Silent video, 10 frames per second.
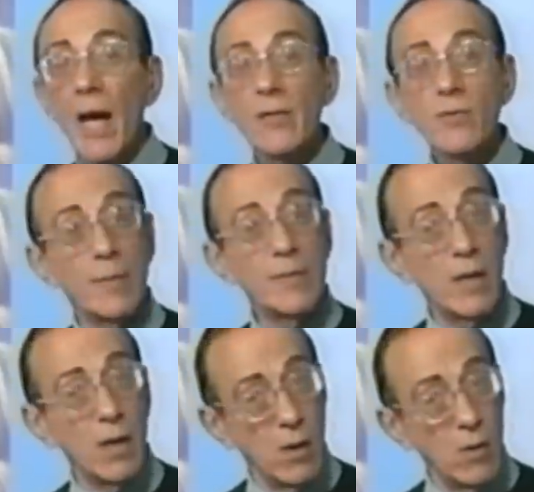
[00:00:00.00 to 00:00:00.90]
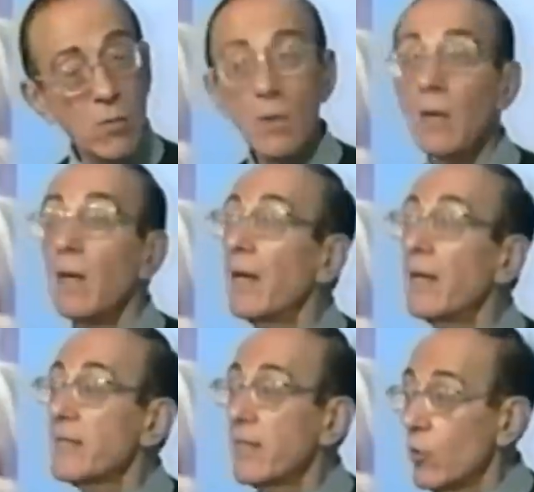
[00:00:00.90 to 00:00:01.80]
And Swami said, Oh. And
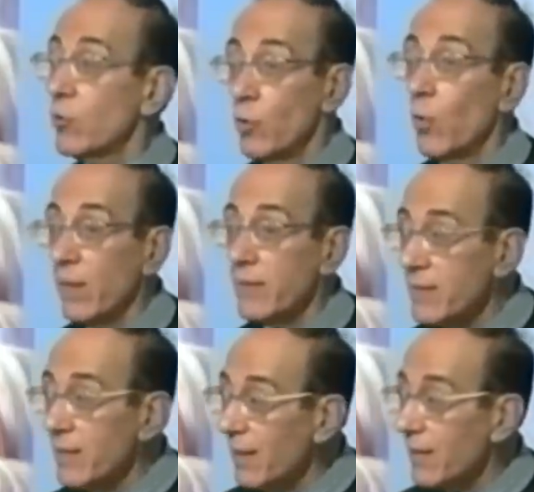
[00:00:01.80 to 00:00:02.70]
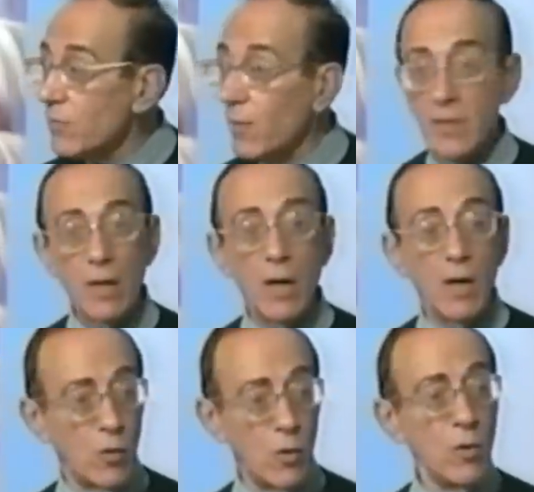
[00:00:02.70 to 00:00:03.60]
he said, Do you want to see? And Swami said,
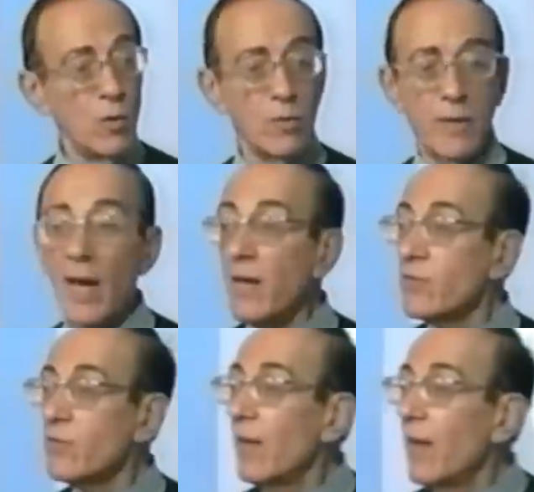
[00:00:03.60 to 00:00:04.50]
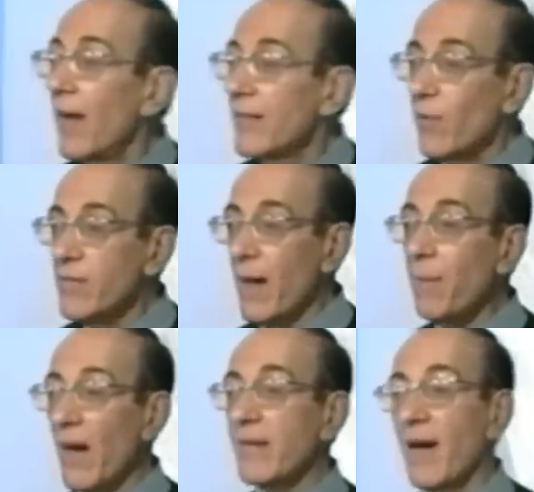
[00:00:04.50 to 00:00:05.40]
Oh, yes. So he
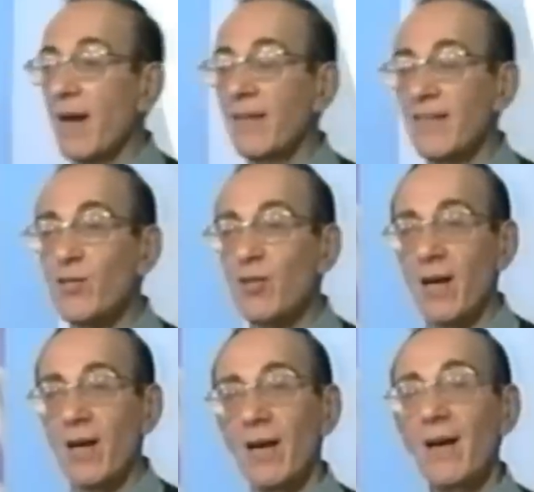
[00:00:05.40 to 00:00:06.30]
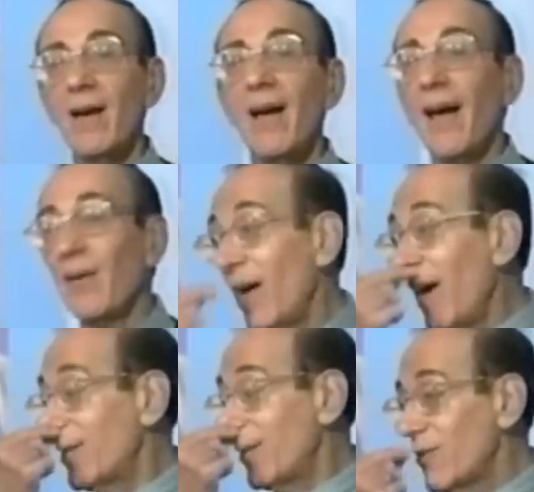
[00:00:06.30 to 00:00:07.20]
sat back down in his chair, and we
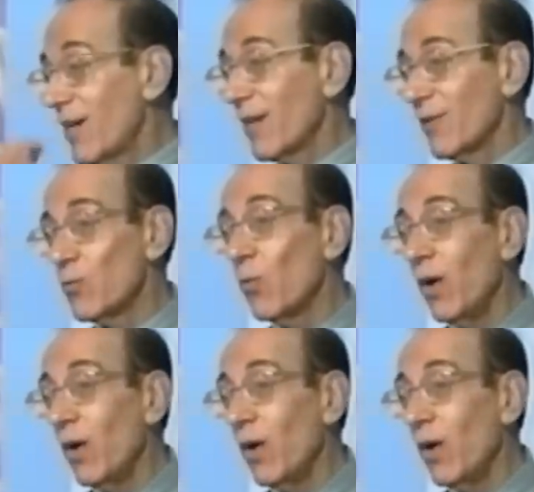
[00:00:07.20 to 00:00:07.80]
had two jugglers.